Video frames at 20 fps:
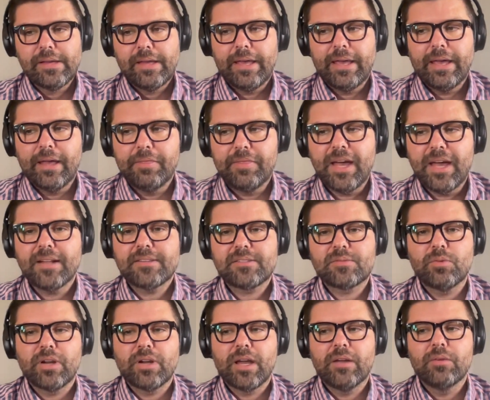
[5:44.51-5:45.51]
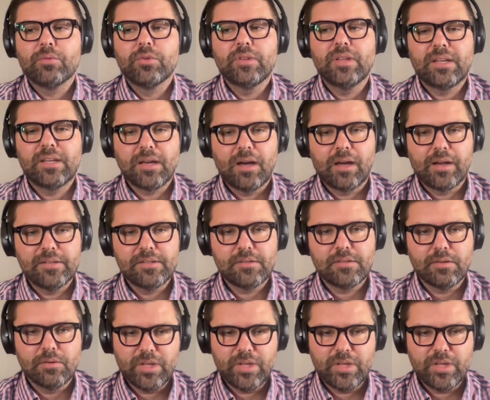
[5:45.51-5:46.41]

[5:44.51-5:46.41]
And that's when I really got into the